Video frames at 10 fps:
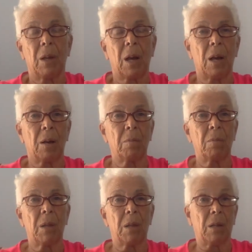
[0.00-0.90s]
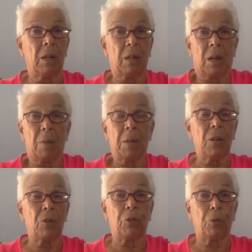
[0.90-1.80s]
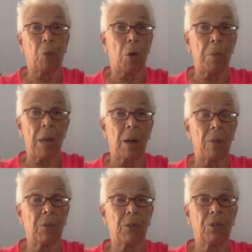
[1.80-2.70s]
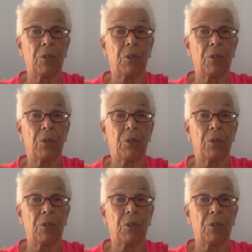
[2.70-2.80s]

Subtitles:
and coming into a small pelvis.